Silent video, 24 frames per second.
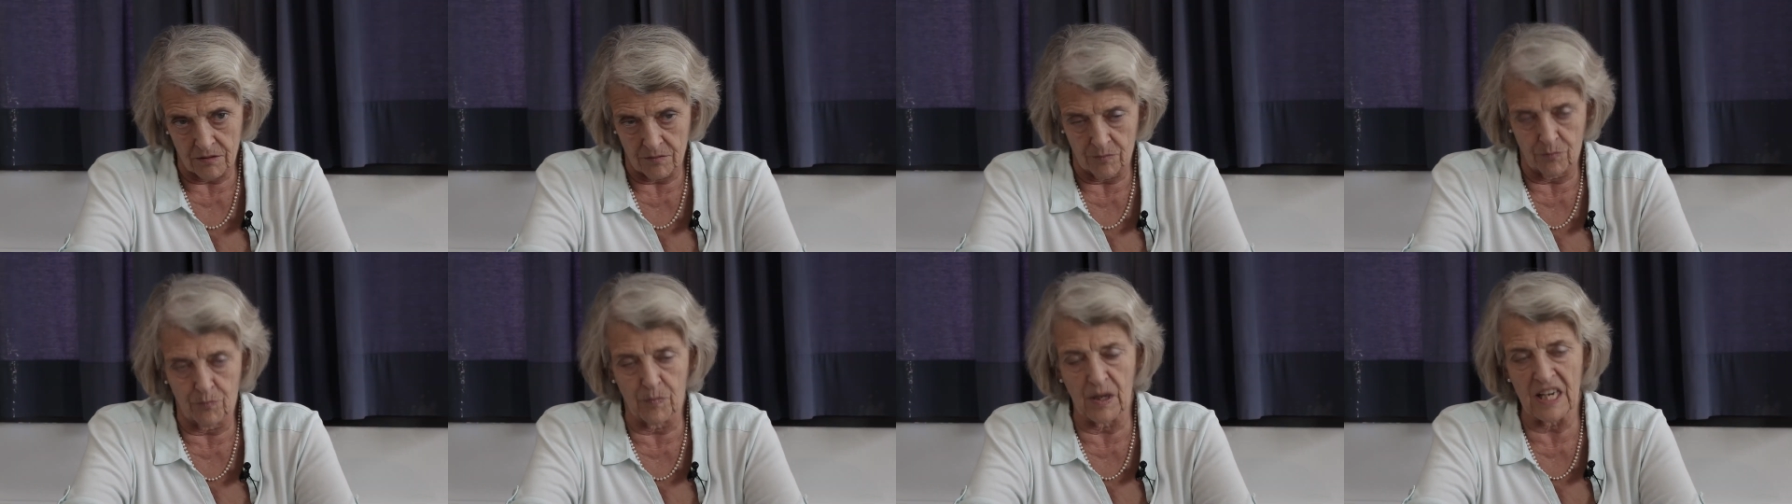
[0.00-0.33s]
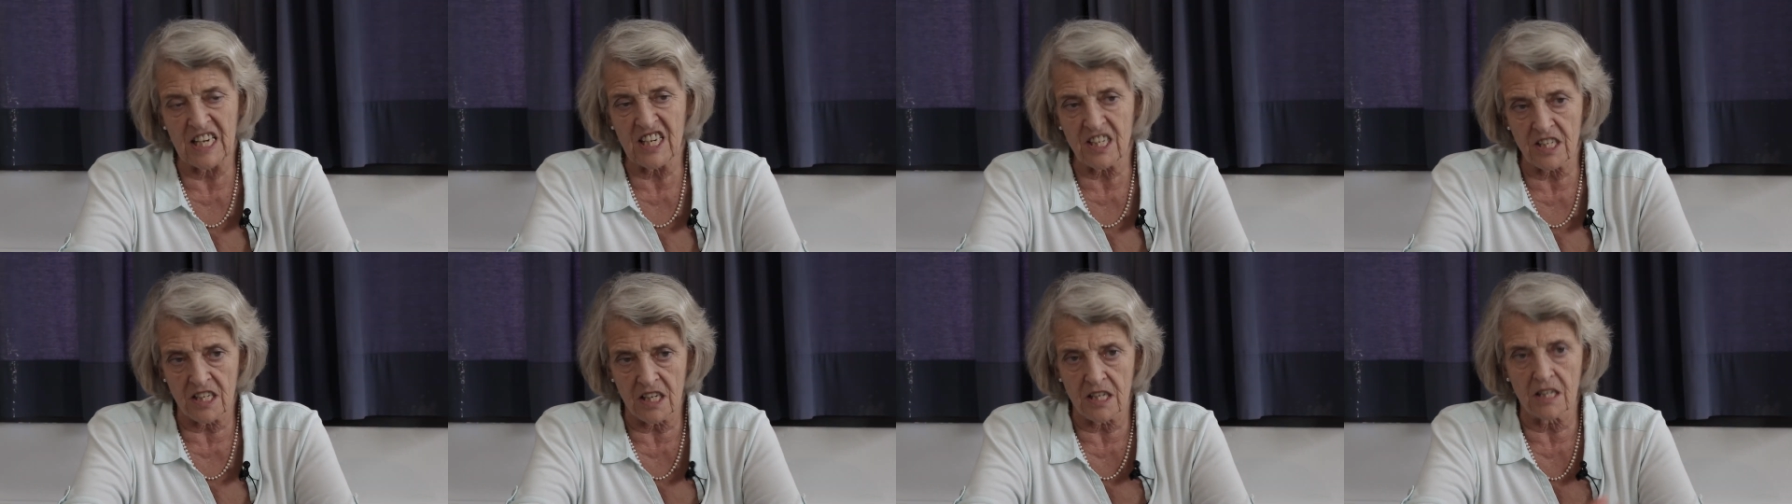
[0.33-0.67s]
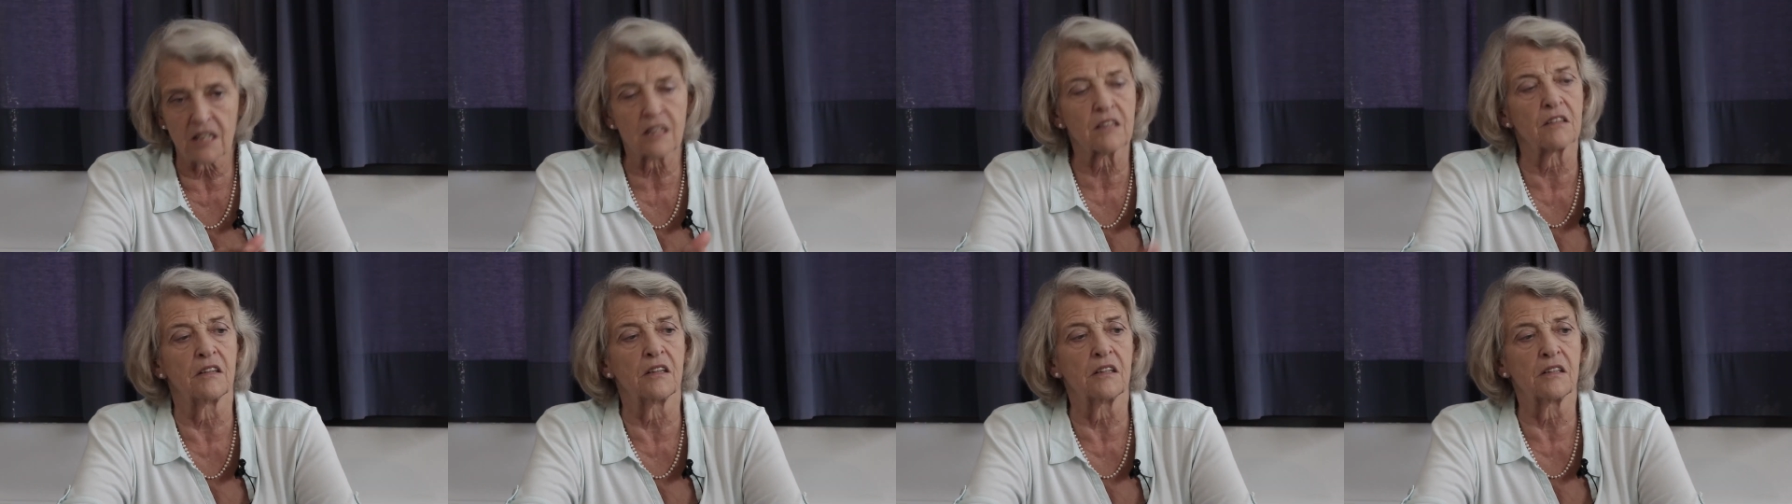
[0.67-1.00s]

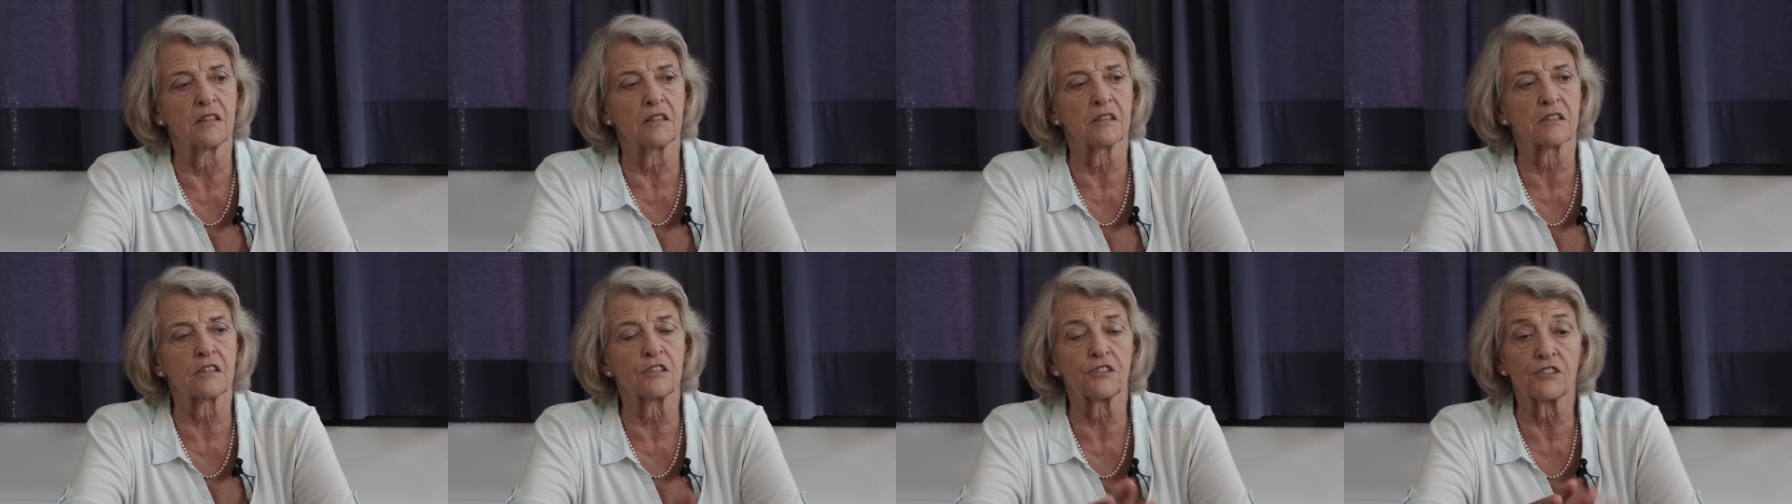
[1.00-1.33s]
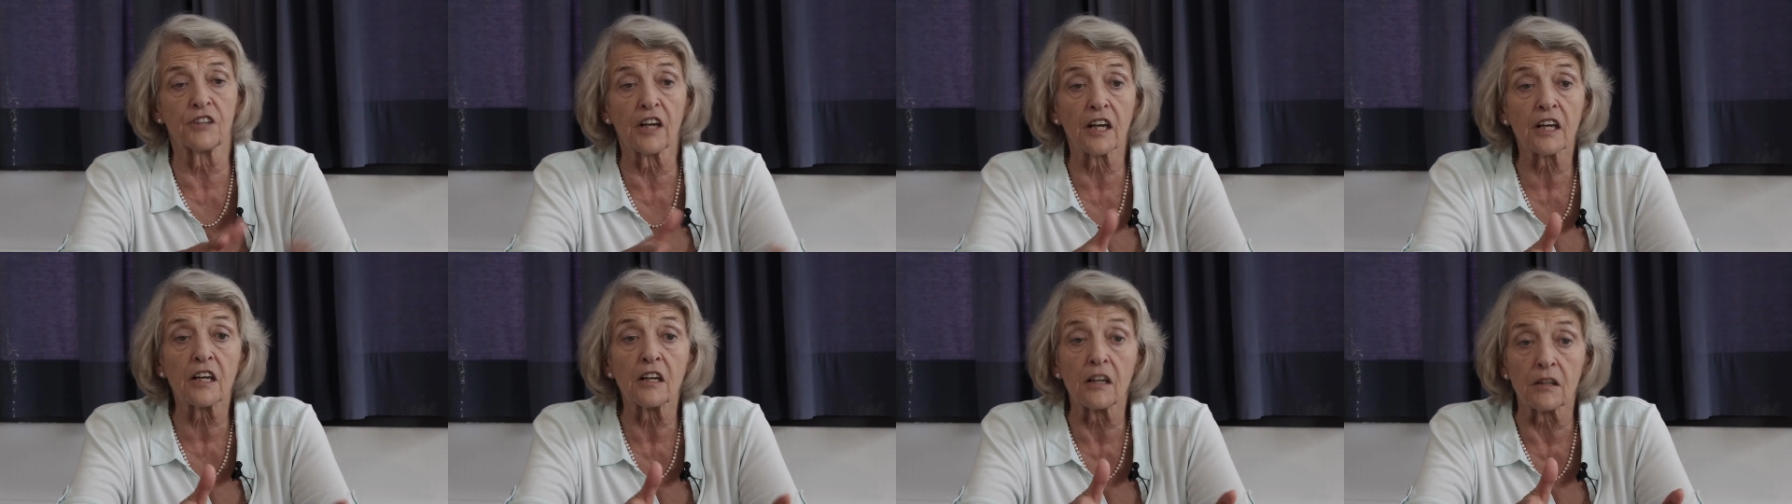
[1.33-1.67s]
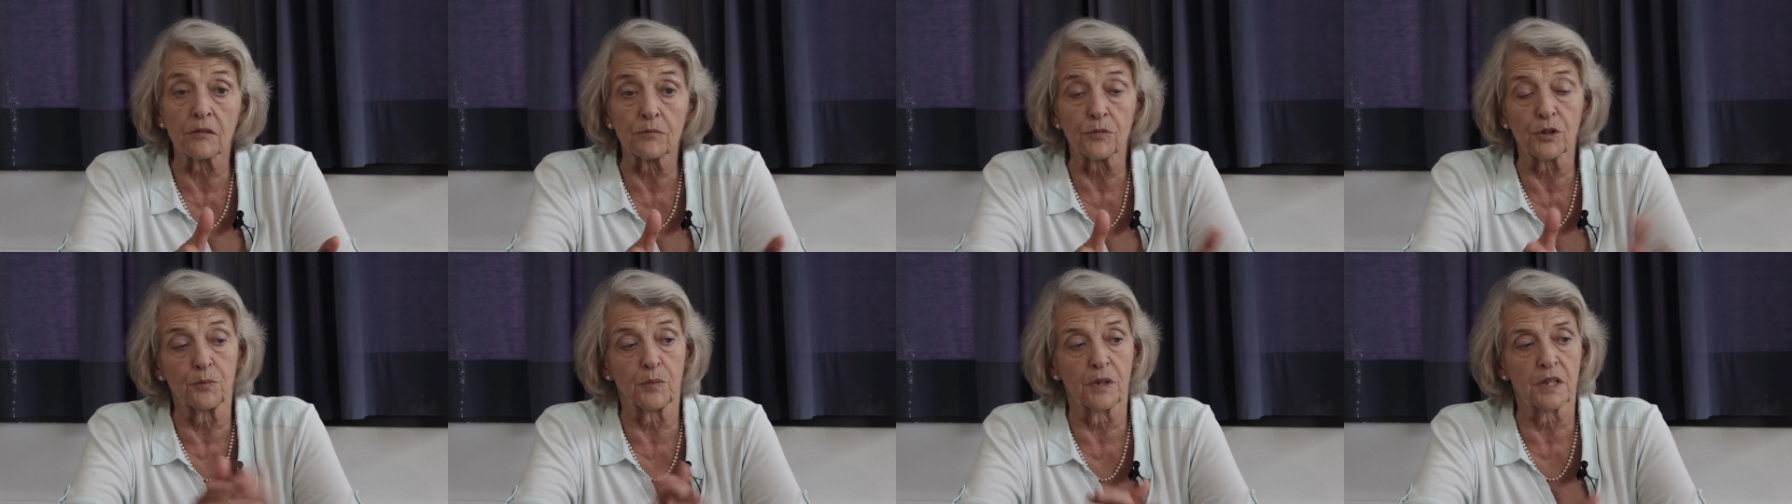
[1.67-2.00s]
basic
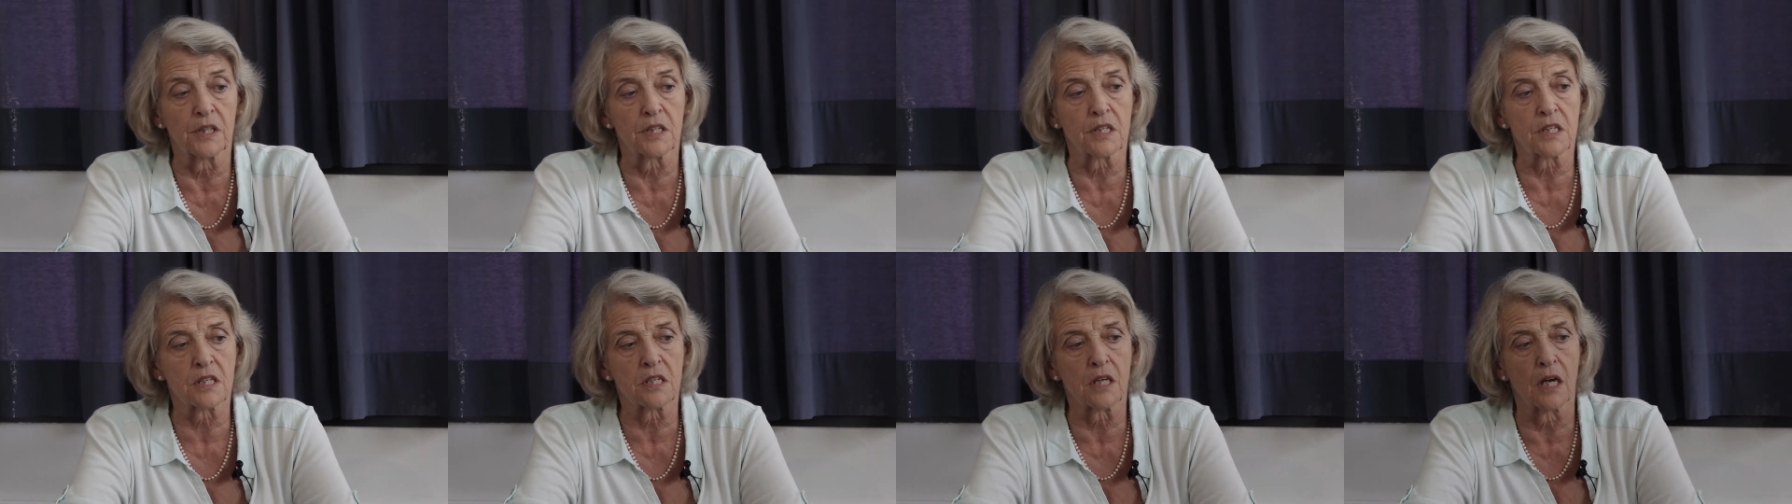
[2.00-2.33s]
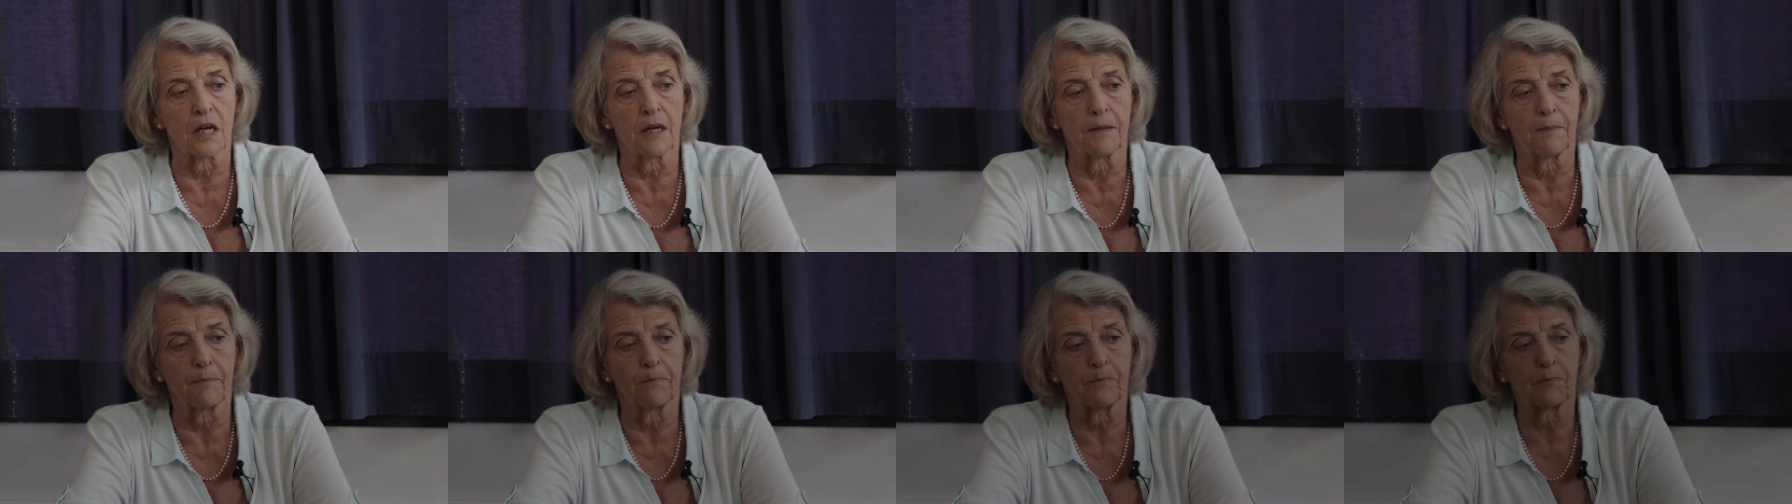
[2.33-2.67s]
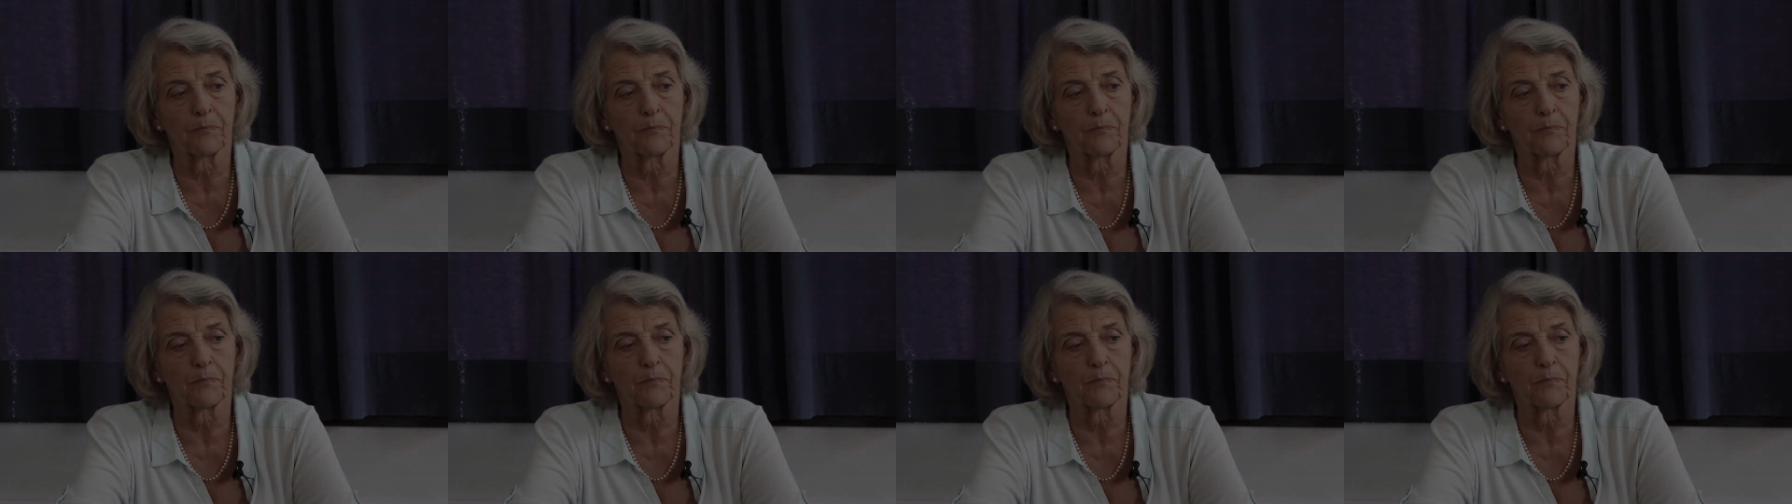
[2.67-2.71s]
curriculum would be the same.